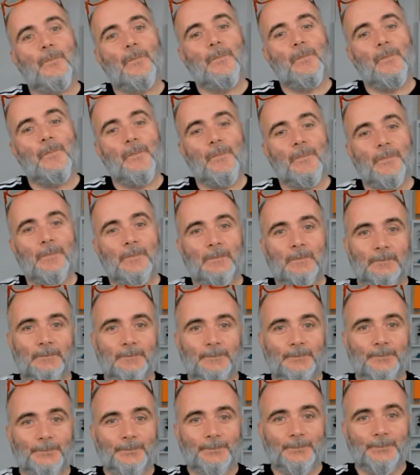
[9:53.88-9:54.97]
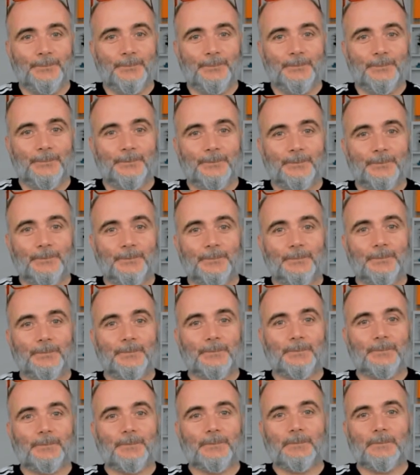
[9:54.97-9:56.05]

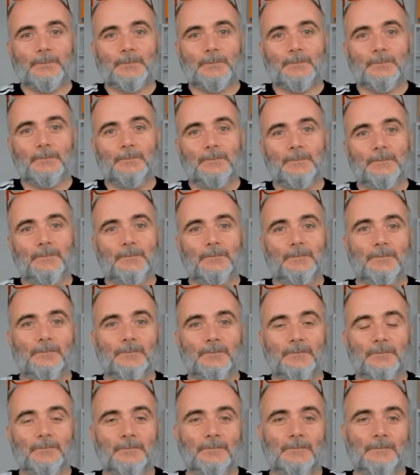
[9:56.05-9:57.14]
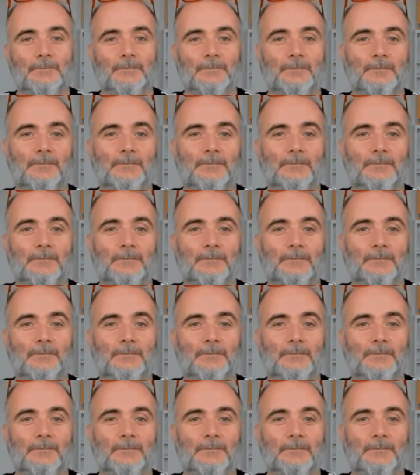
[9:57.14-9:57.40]
(silence)